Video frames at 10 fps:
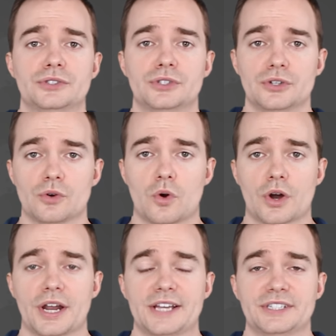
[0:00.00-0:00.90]
to
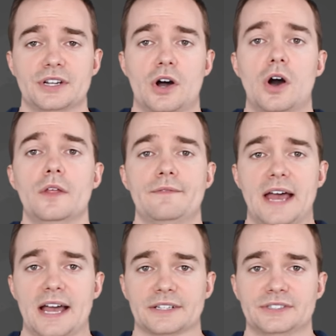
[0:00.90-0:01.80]
organizing all the
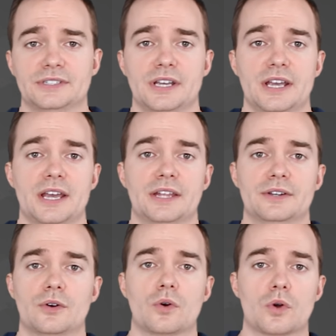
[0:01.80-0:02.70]
facts
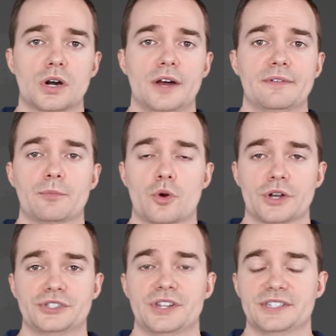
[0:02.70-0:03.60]
in order of
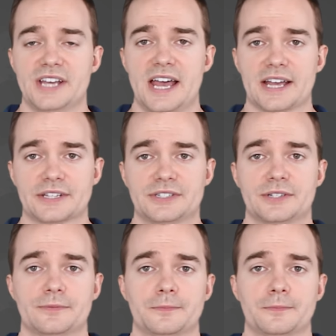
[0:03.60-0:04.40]
importance to the text.